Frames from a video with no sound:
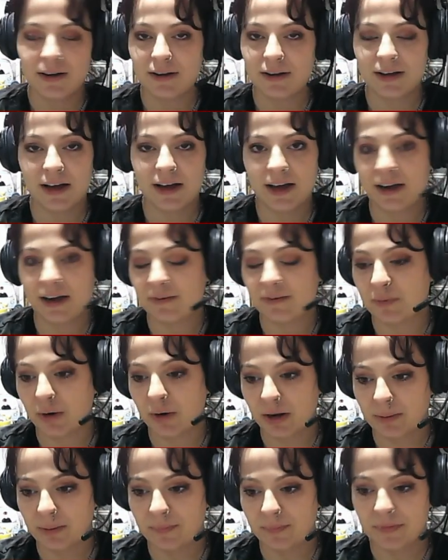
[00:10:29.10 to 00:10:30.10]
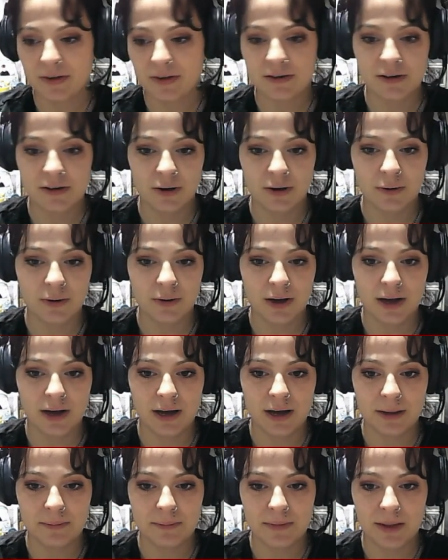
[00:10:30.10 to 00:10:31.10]
out of boredom. So
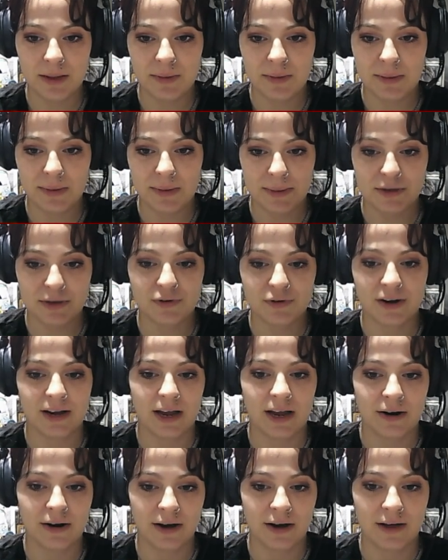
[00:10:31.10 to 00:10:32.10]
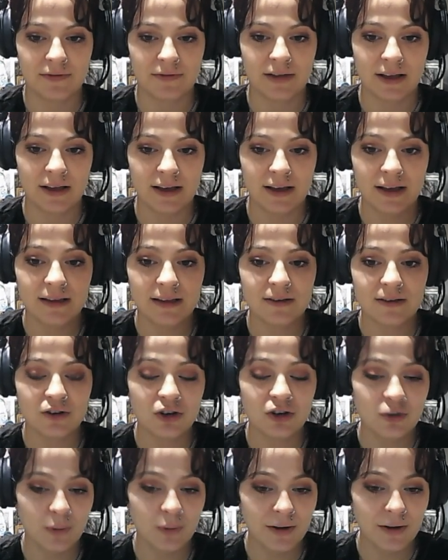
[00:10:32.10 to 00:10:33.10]
I made my best friend had her have 10 kids, and
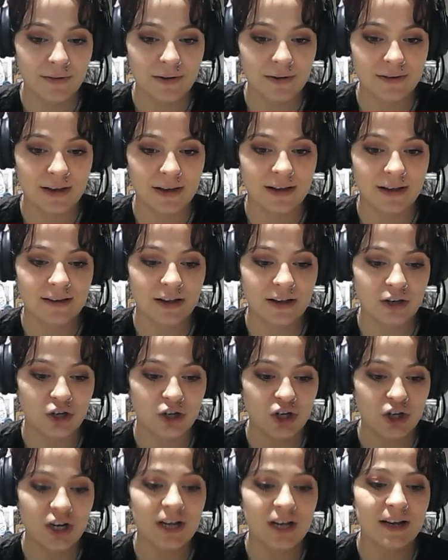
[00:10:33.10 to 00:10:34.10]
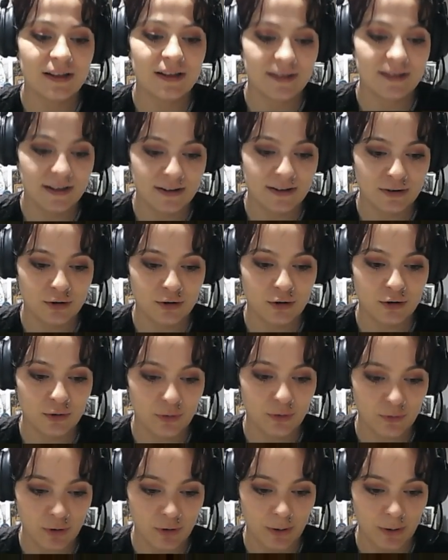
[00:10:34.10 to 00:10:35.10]
she's one of those kids, and she is into
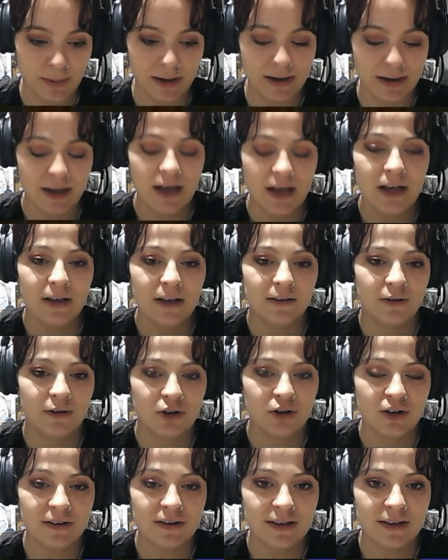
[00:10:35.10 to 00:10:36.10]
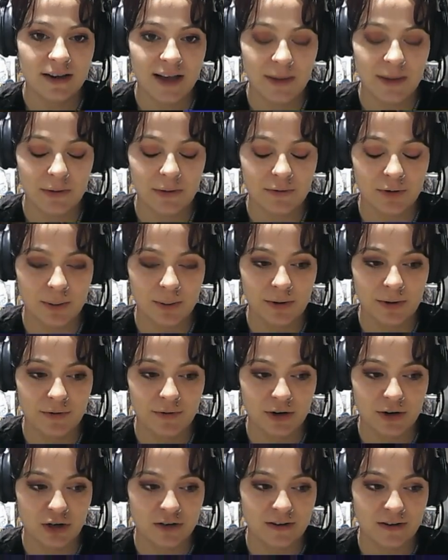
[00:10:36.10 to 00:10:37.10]
Roman. So she's going to get with Roman
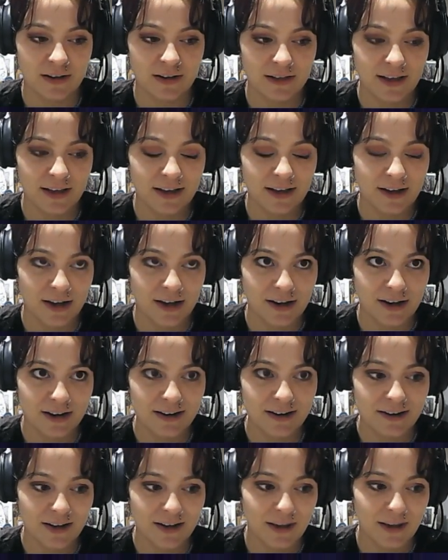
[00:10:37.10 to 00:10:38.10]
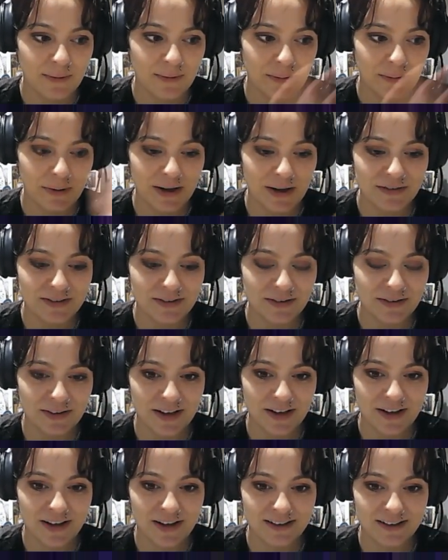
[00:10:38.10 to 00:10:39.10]
Richardson. Thank God. Okay, we won't have
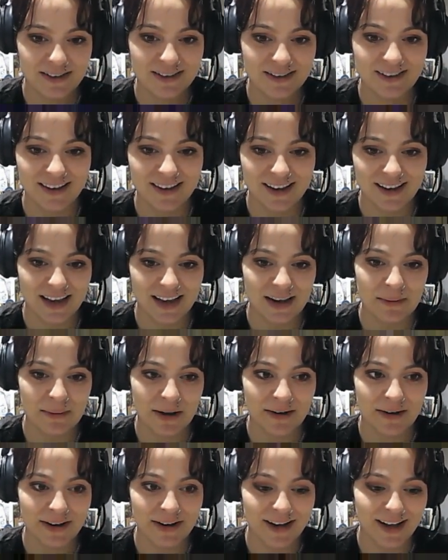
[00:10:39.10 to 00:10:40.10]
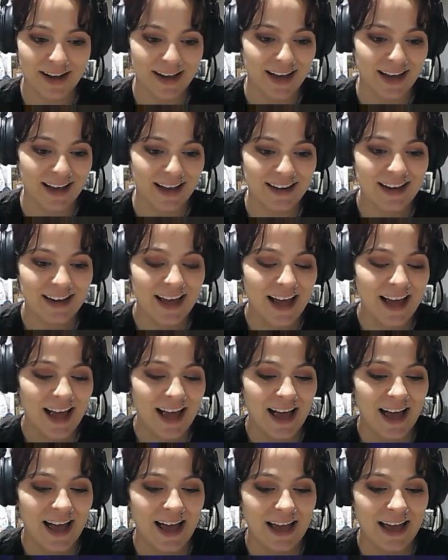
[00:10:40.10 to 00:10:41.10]
second cousins getting married again.
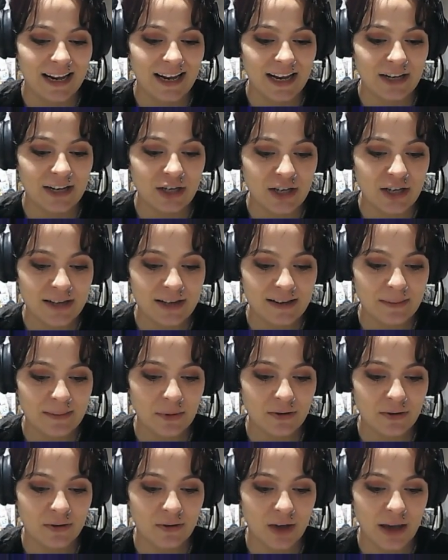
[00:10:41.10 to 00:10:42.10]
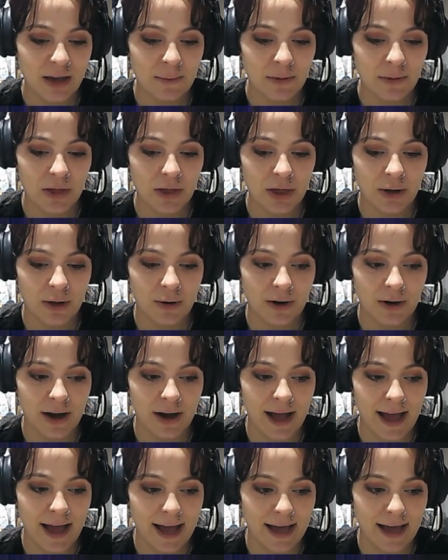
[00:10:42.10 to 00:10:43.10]
And she's supposed to get with Cora
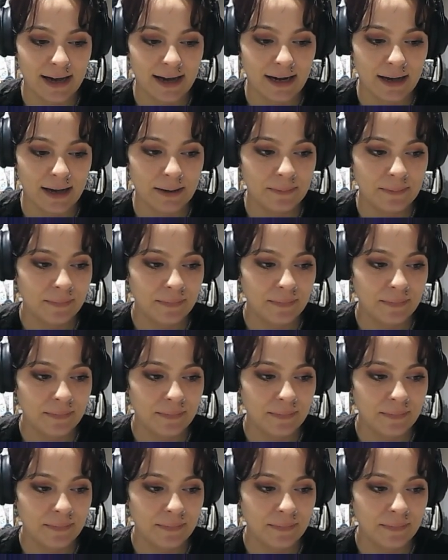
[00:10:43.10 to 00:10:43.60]
Hannah.